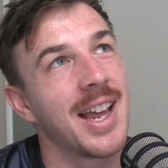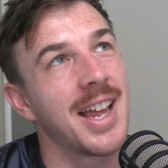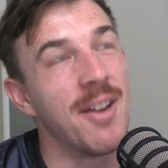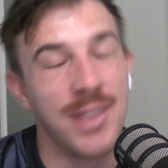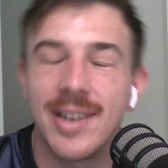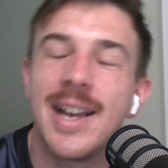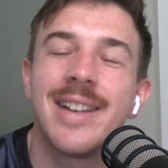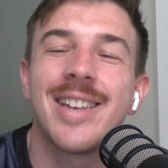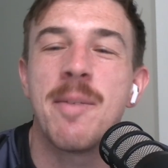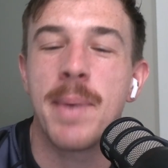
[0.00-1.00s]
if there's any
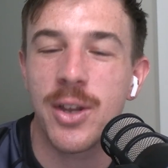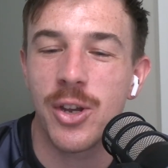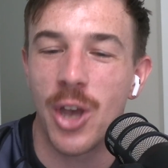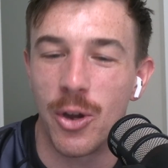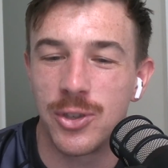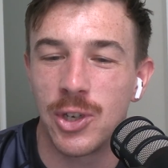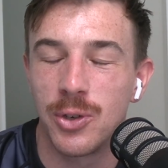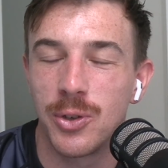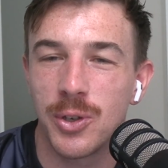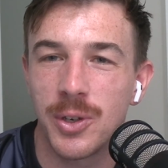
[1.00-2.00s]
team he could go to
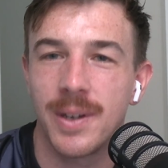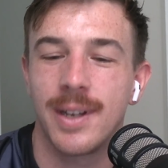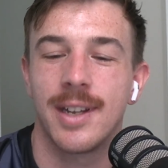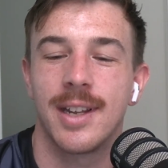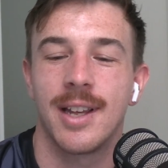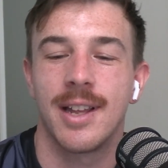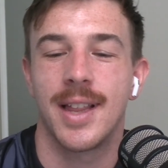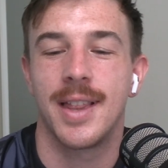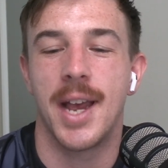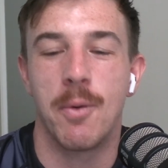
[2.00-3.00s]

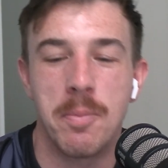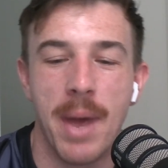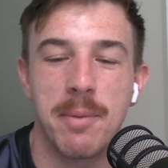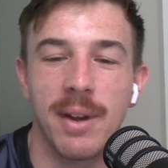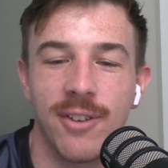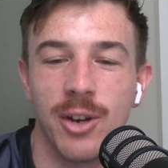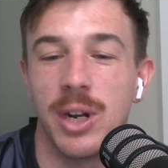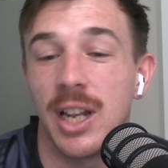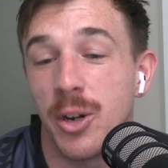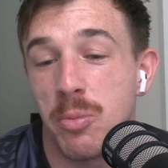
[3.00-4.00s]
that would make me feel a
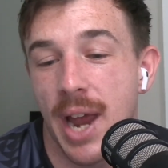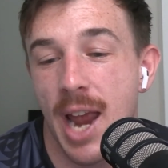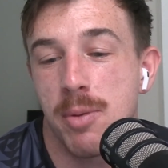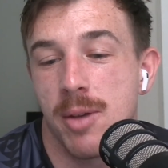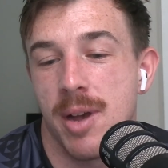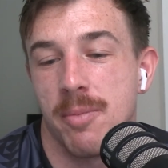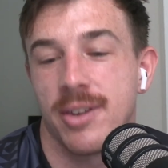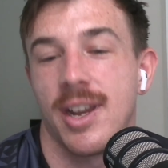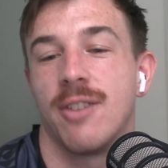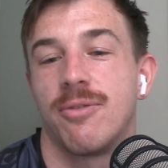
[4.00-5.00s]
little bit happy about
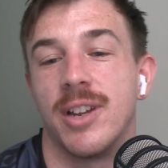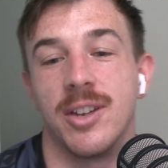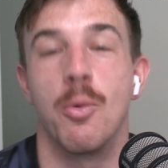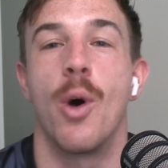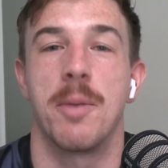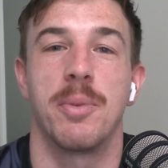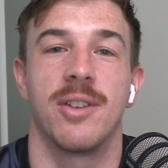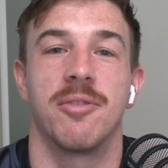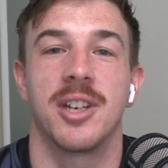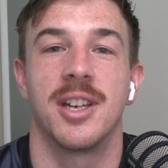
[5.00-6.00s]
myself, it's Moana
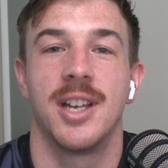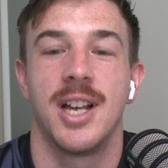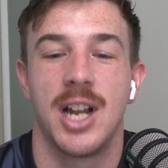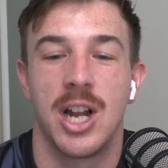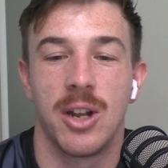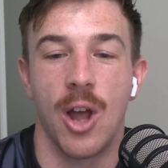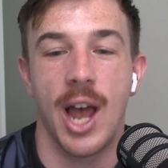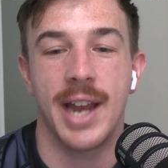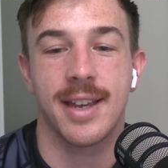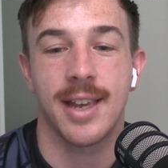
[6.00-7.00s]
Pacifica.
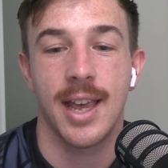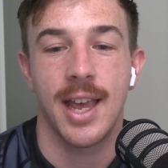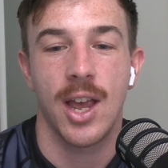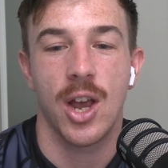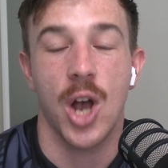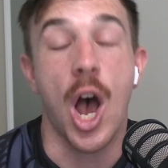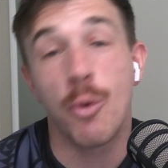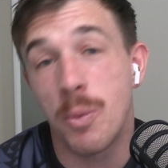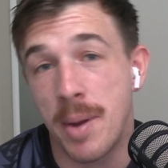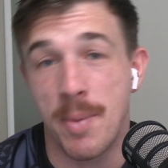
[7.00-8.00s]
Like, I
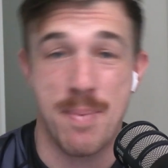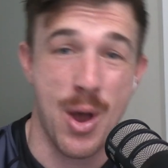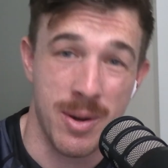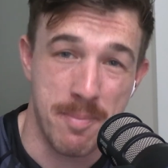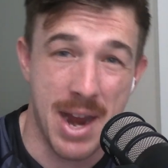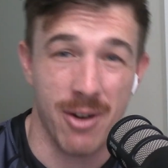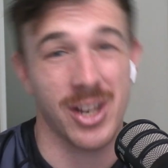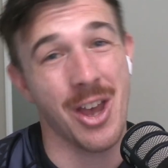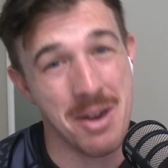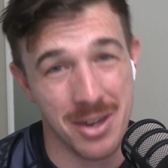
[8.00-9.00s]
remember Bowden Barrett
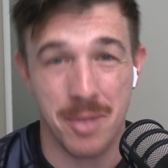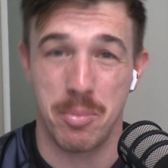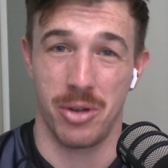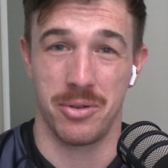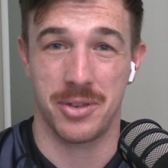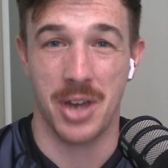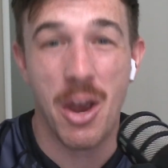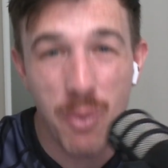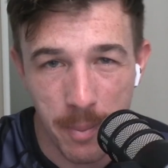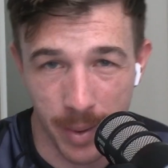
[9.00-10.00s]
going to the Blues. I
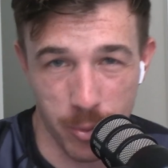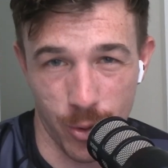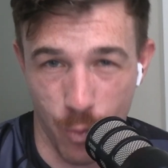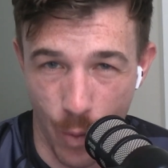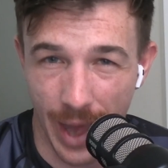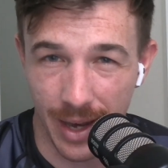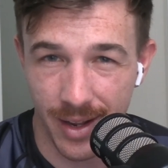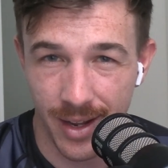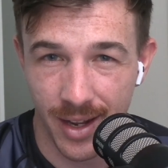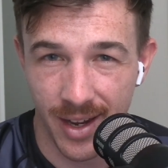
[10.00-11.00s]
remember it well.
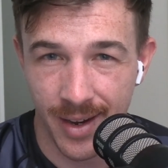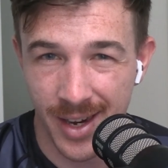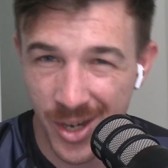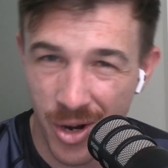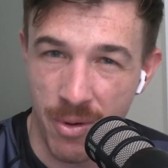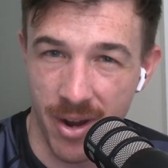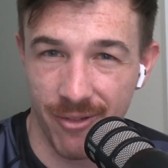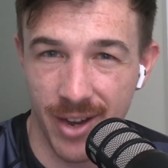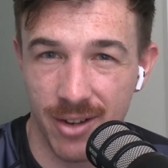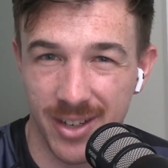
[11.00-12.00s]
And you know what I
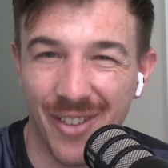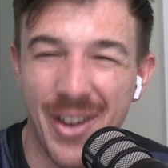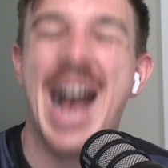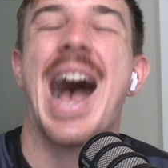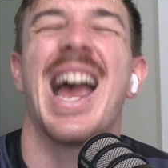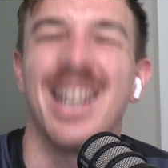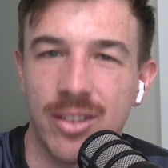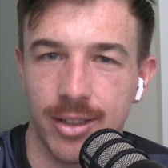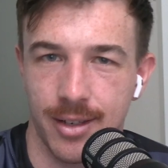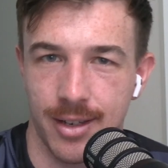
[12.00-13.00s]
felt? I felt hate,